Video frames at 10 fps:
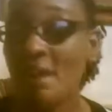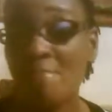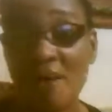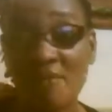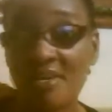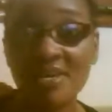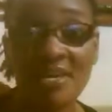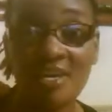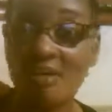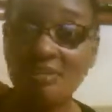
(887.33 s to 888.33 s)
Beverly
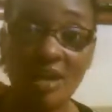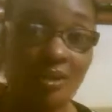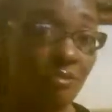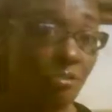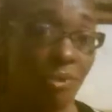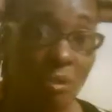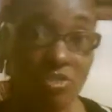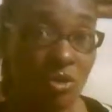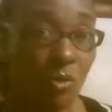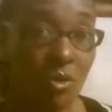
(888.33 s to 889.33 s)
Hills, I don't know what was
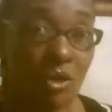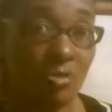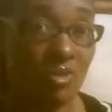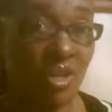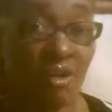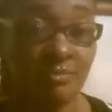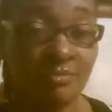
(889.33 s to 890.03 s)
going on there.